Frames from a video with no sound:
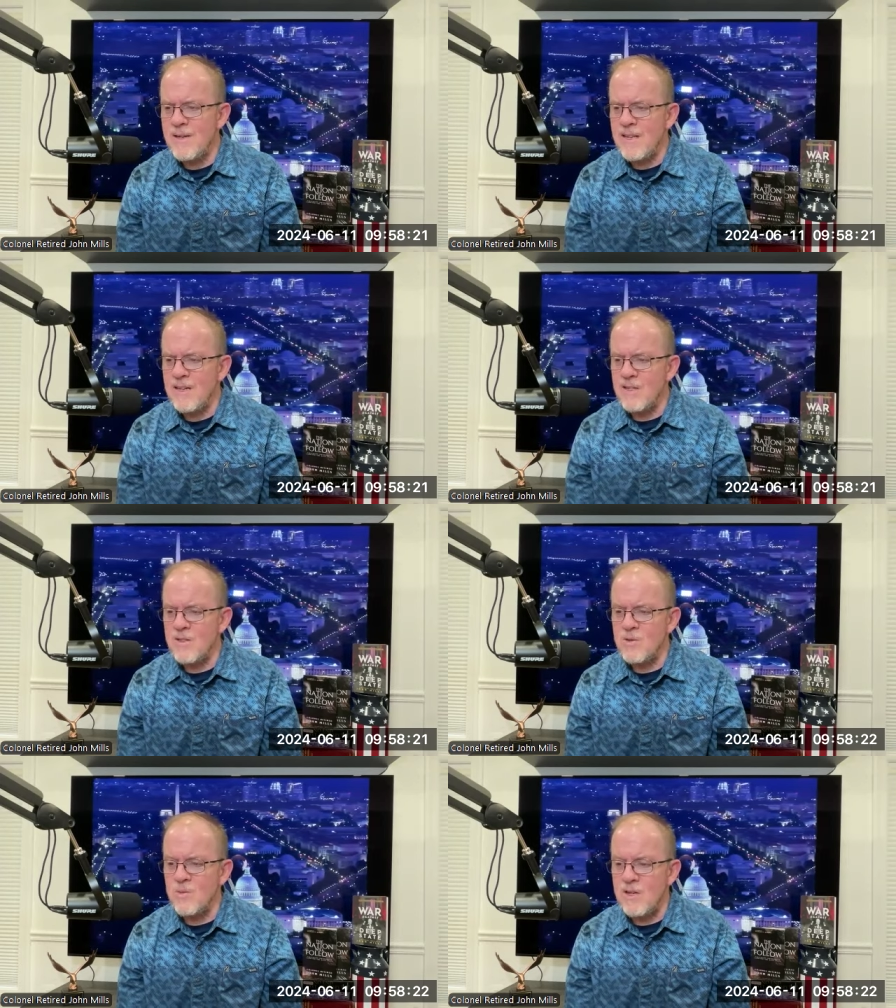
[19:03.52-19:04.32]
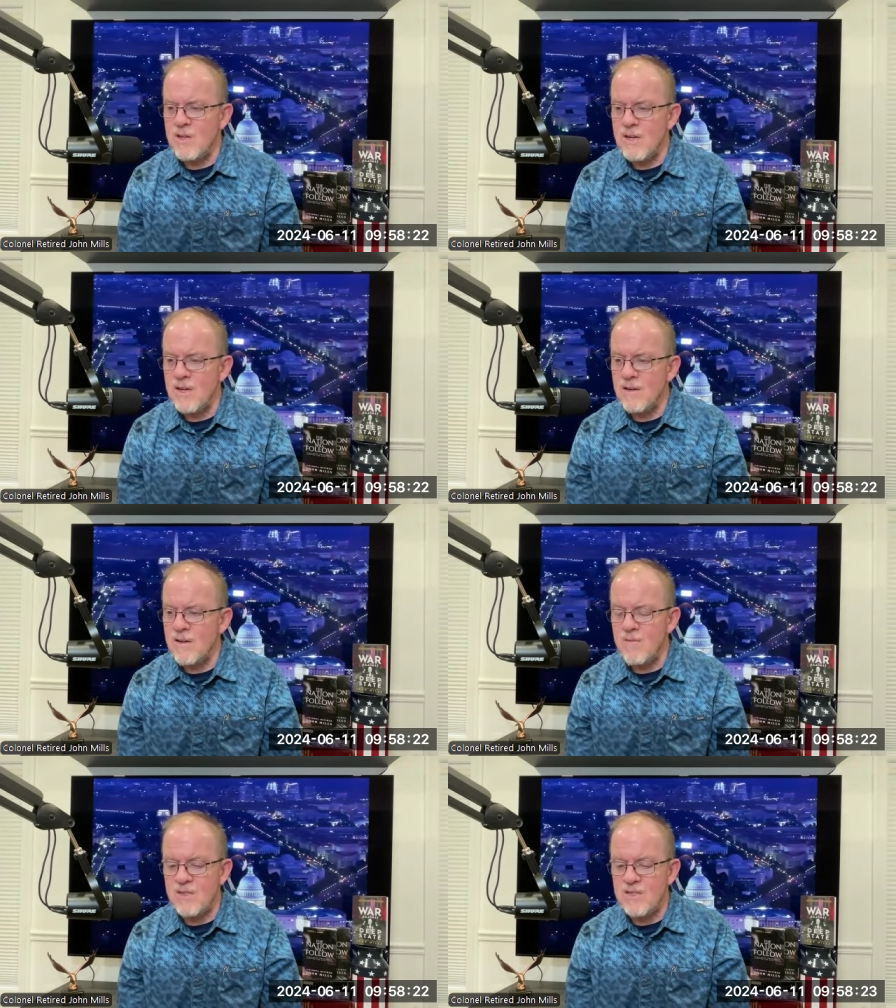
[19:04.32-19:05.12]
years when uh,
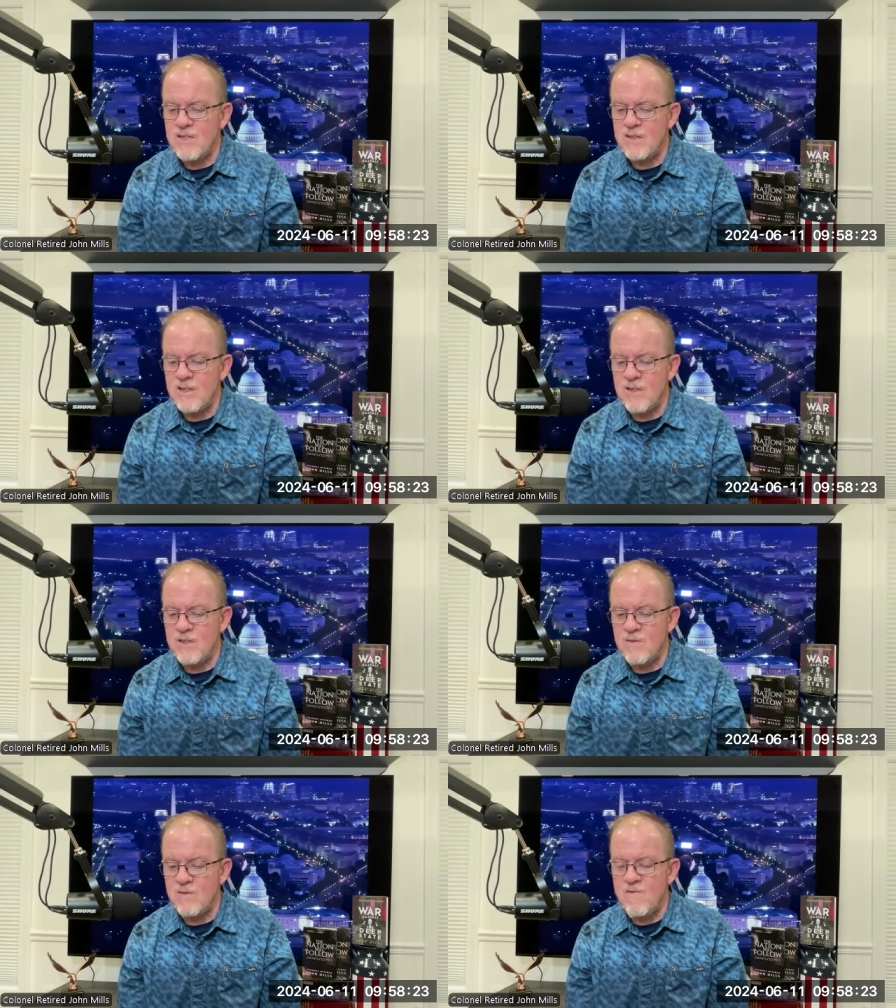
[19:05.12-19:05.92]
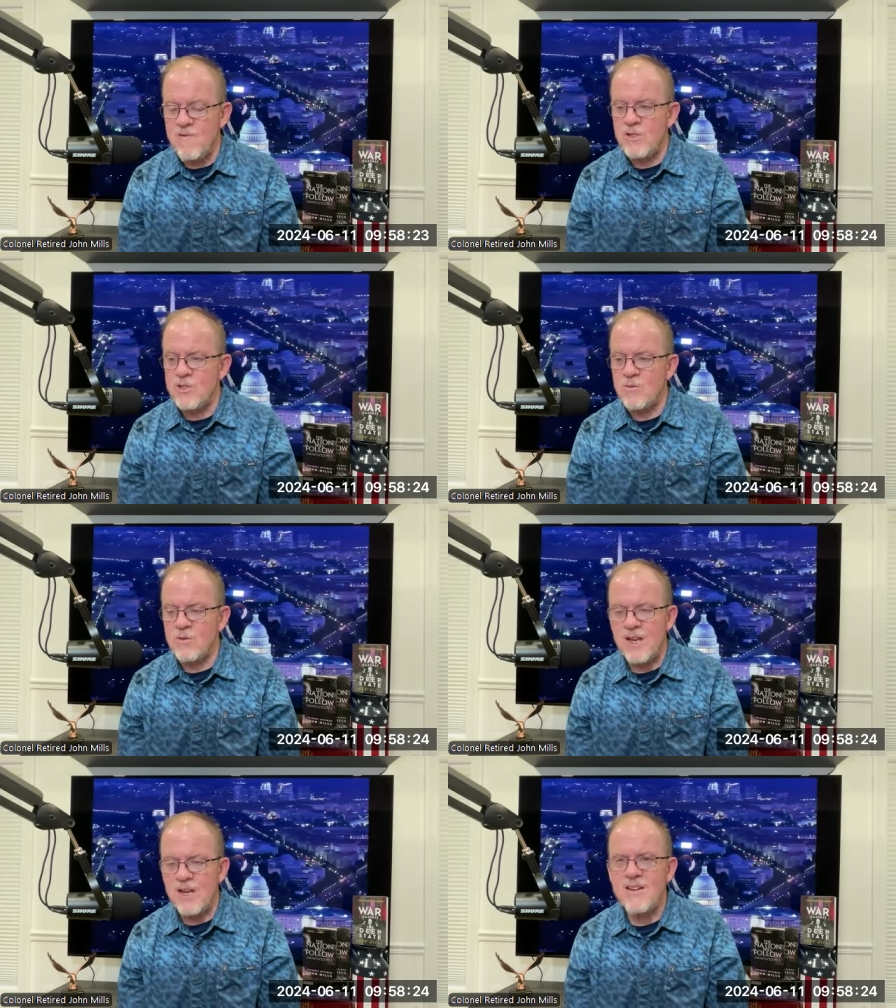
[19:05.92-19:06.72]
it was this
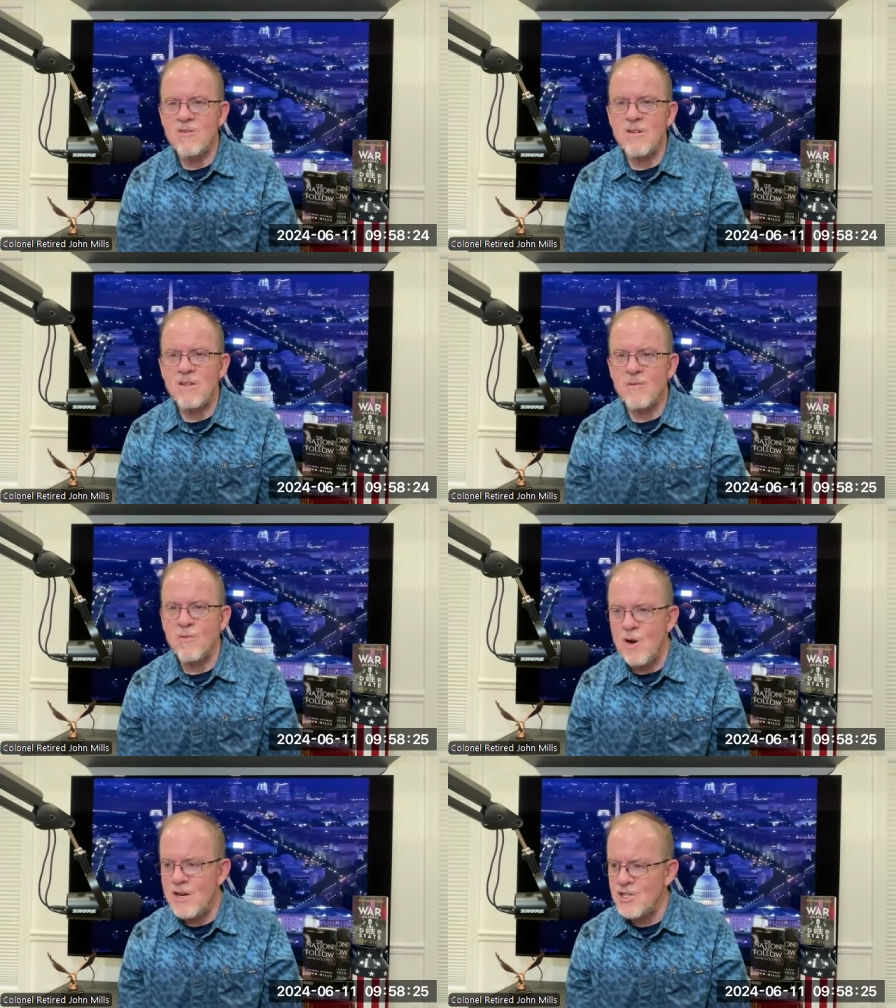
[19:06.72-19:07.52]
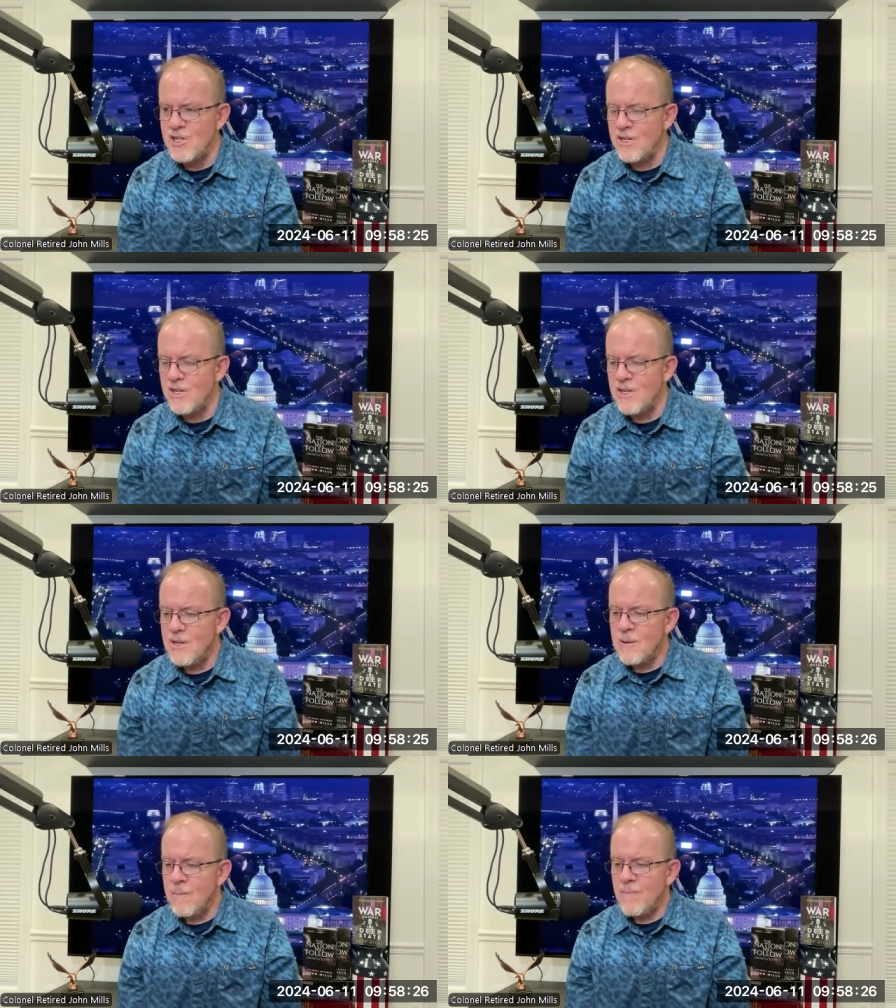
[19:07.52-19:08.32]
visceral hatred of russia
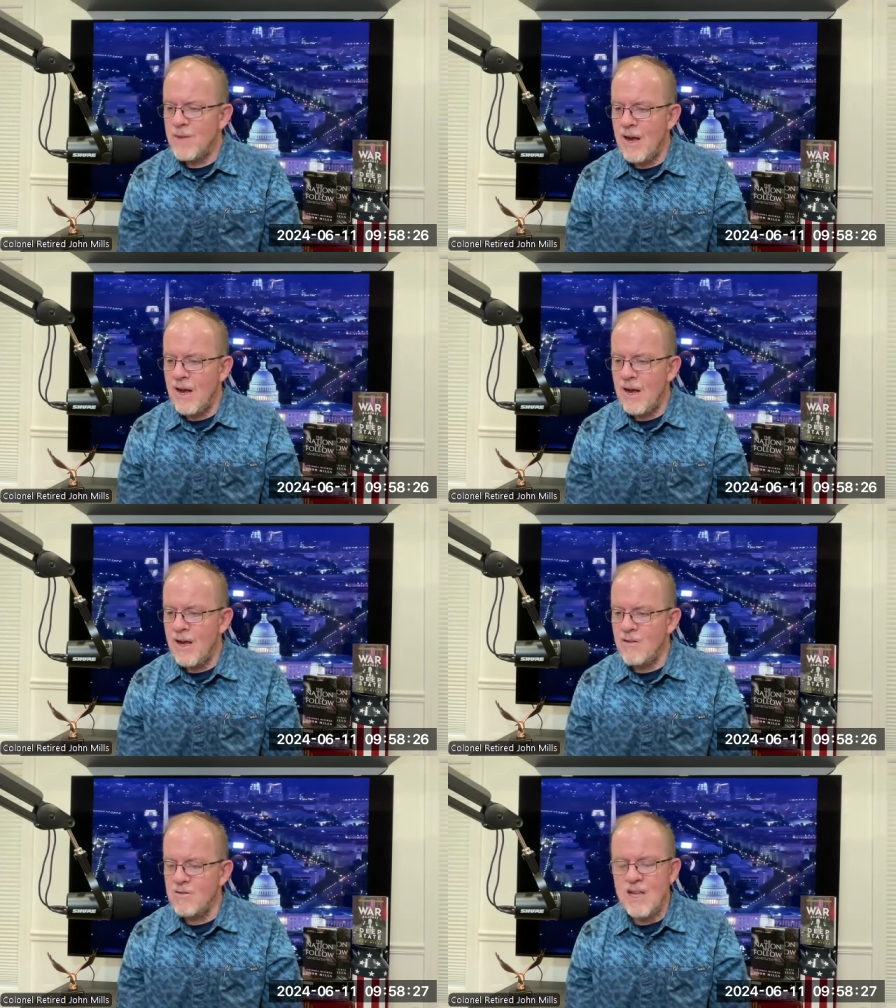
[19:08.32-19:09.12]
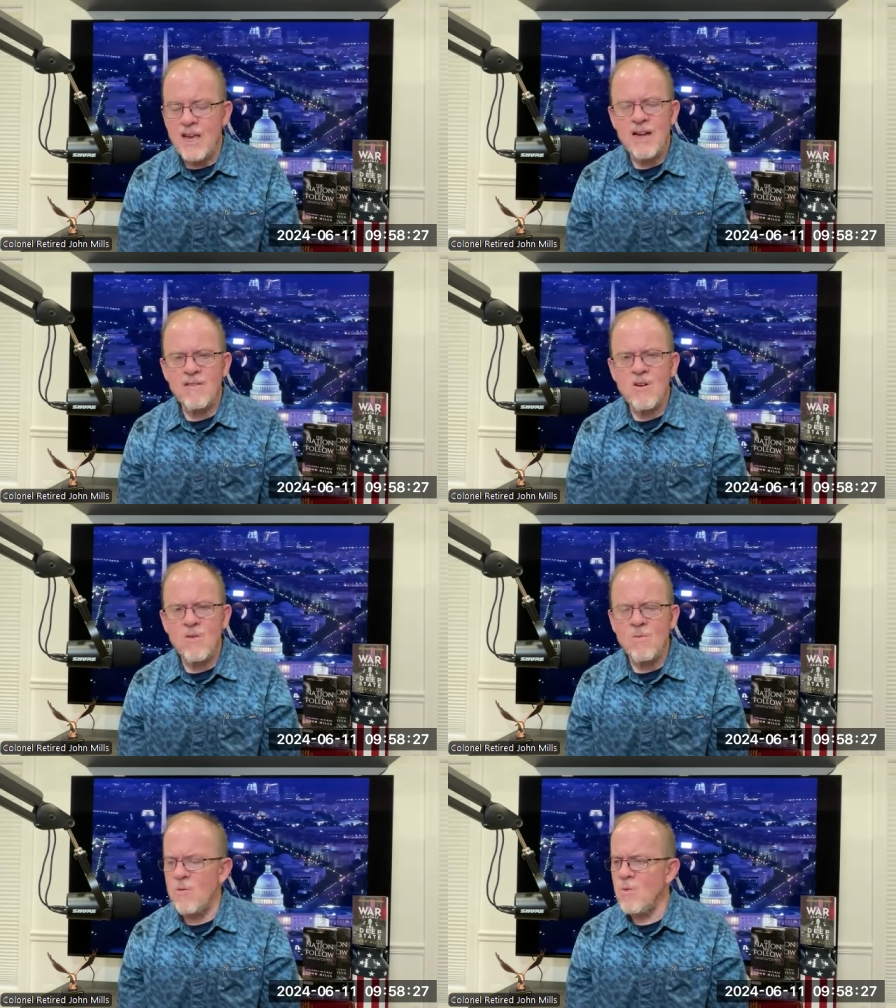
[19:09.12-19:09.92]
uh, and it was like, I go,
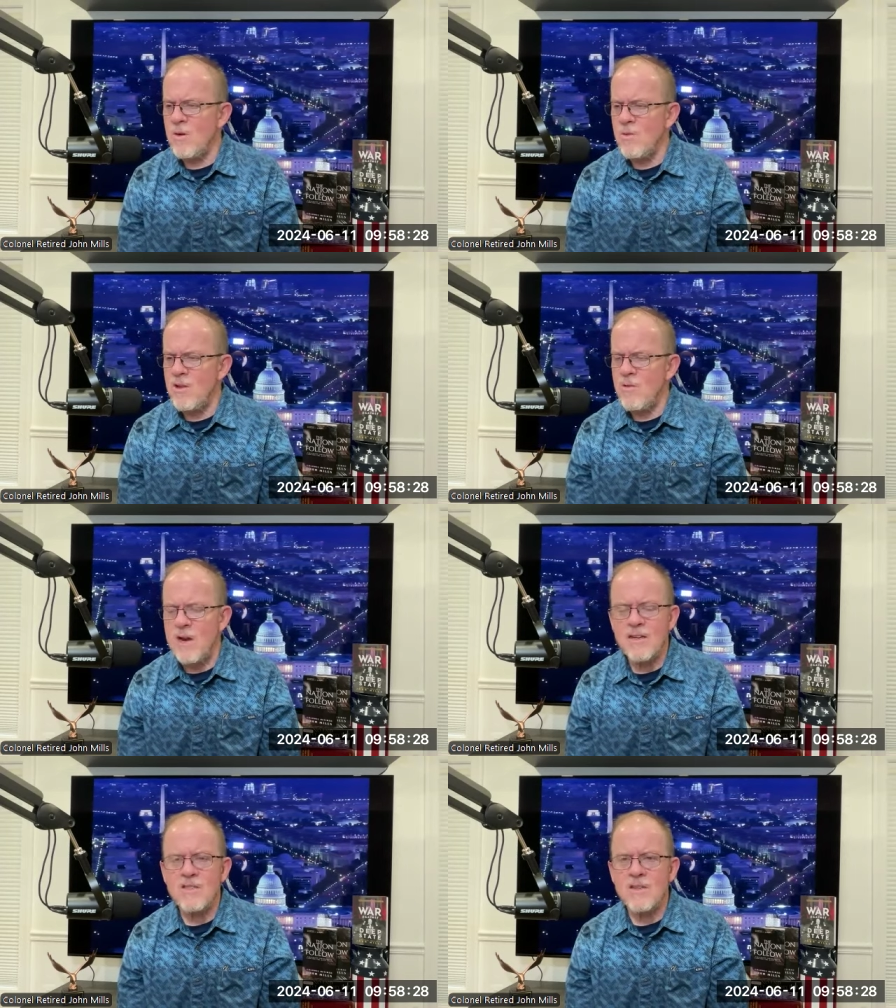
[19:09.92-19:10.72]
well, where were you guys?